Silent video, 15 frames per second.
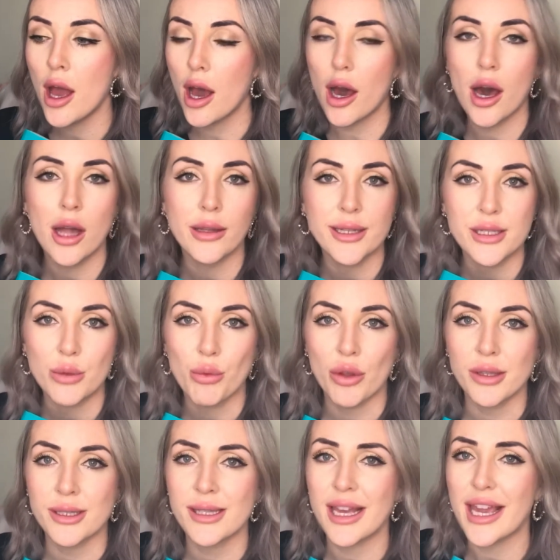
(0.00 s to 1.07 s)
our little
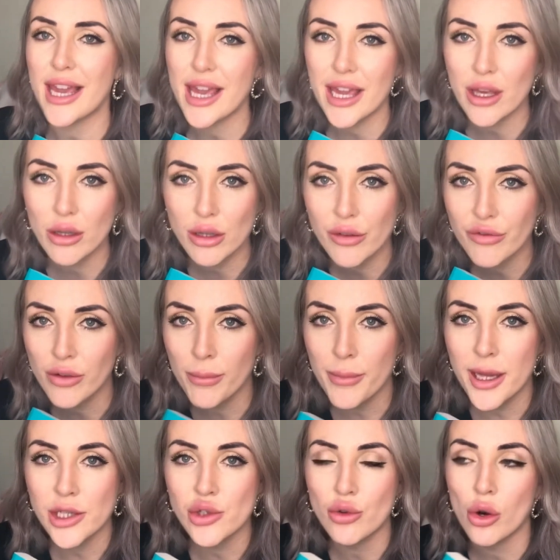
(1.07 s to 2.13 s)
ones heal from
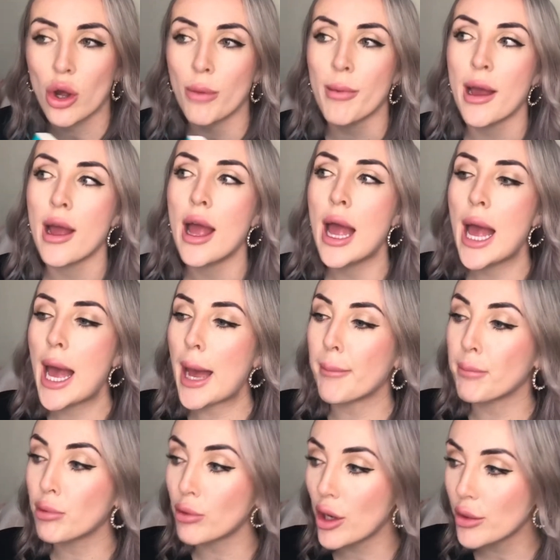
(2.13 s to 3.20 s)
their trauma and
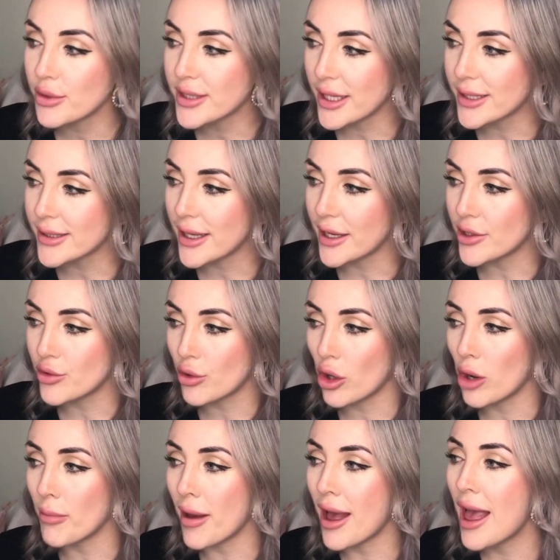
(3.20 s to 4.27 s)
process their
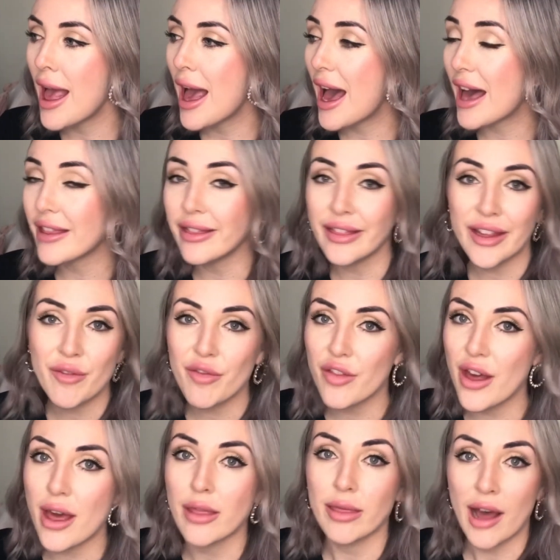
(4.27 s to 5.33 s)
trauma and live
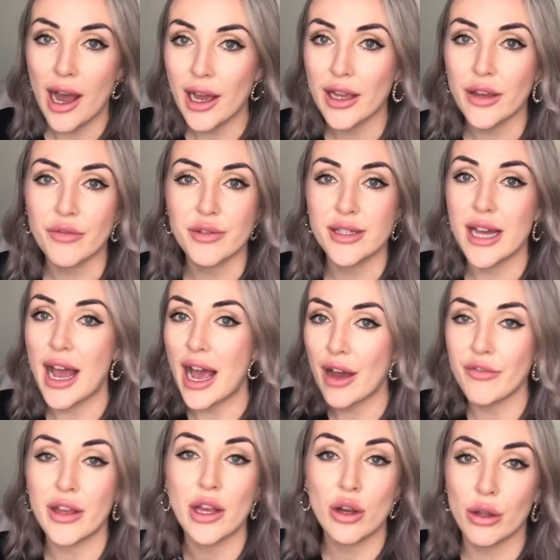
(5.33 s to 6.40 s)
their lives
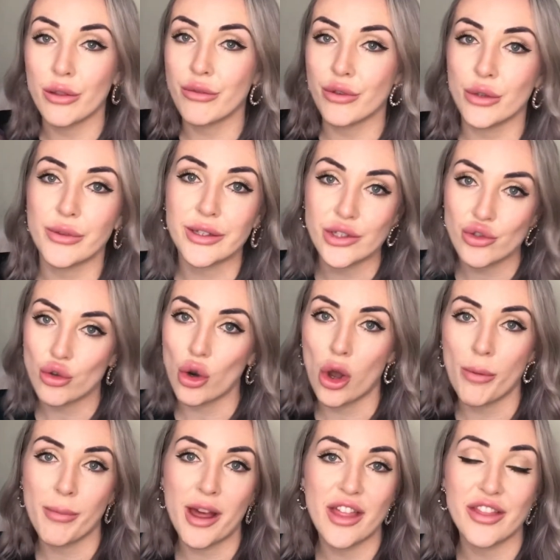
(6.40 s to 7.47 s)
having gone through this trauma,